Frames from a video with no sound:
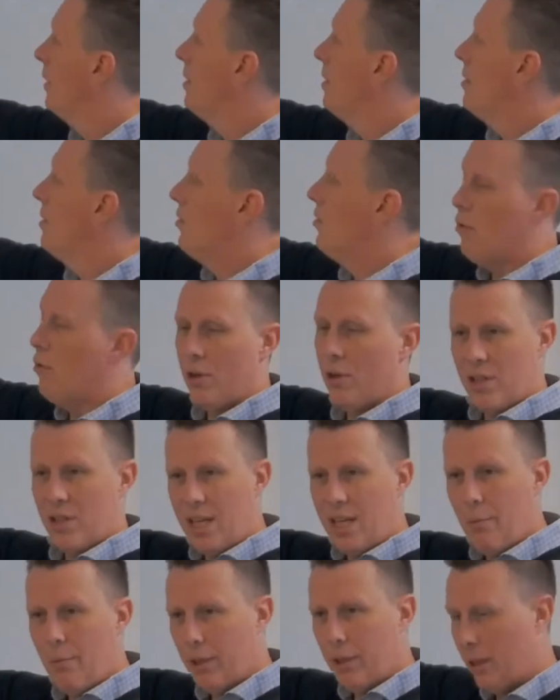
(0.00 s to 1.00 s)
you can see
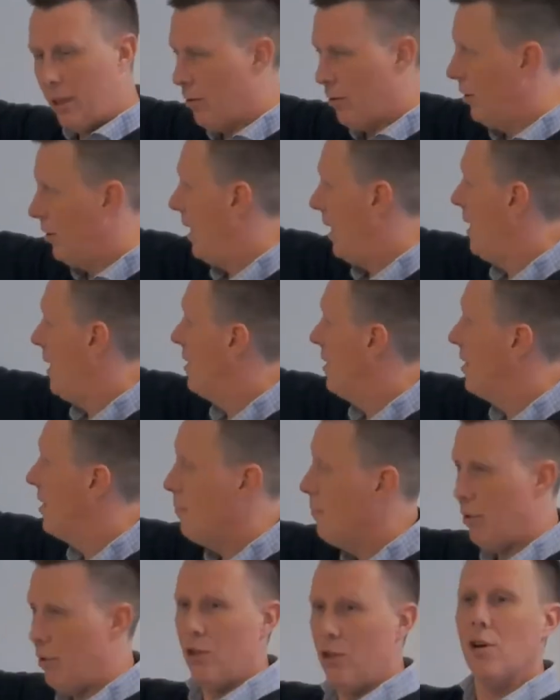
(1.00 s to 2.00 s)
what it contains, but
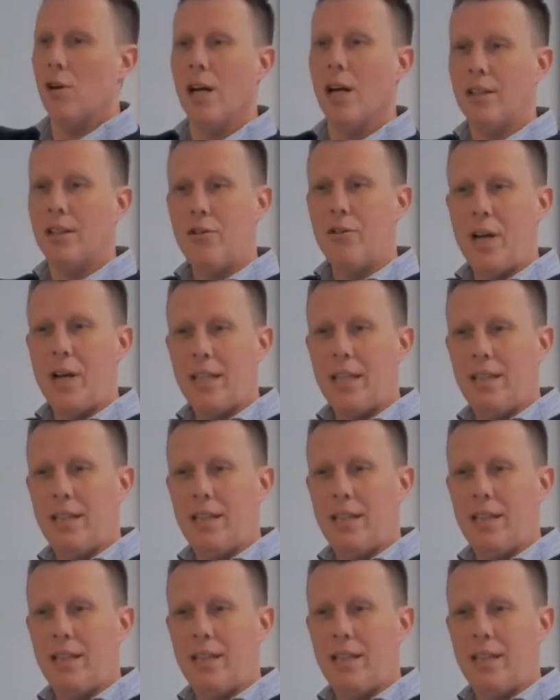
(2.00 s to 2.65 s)
you can't create it.